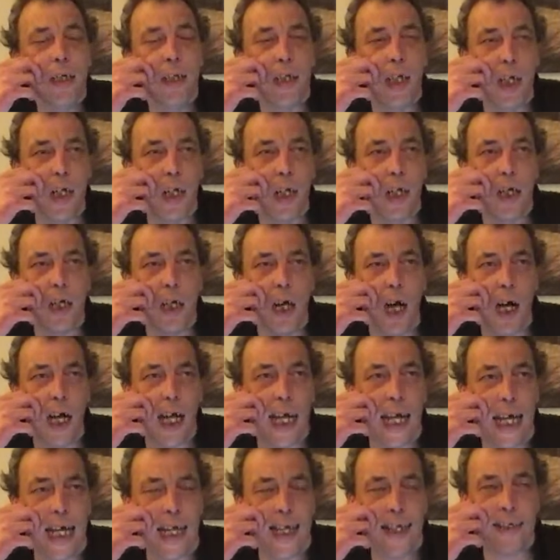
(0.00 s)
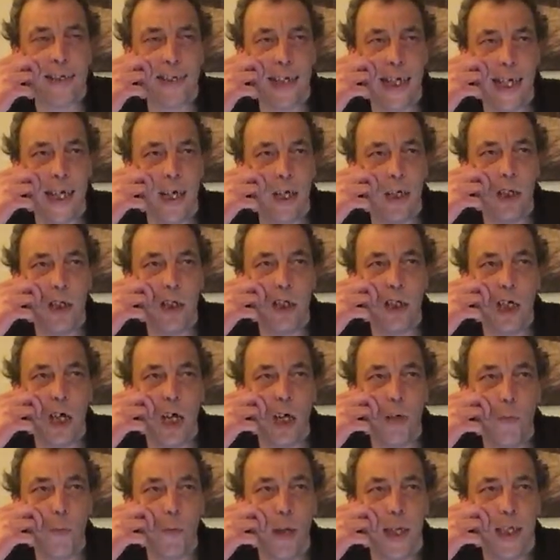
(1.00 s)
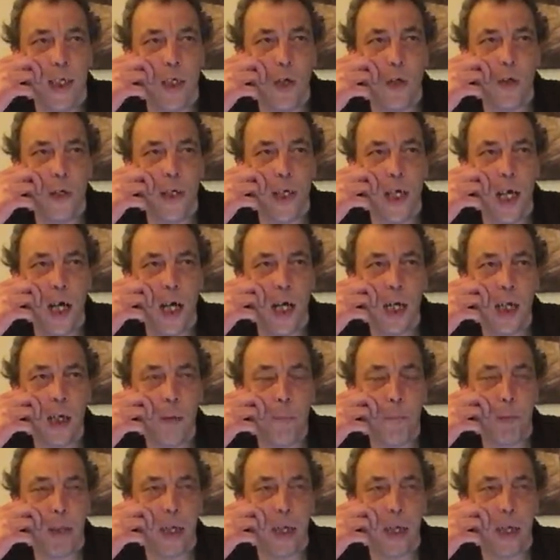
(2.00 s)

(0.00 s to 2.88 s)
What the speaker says: that are not easily undone when you're young,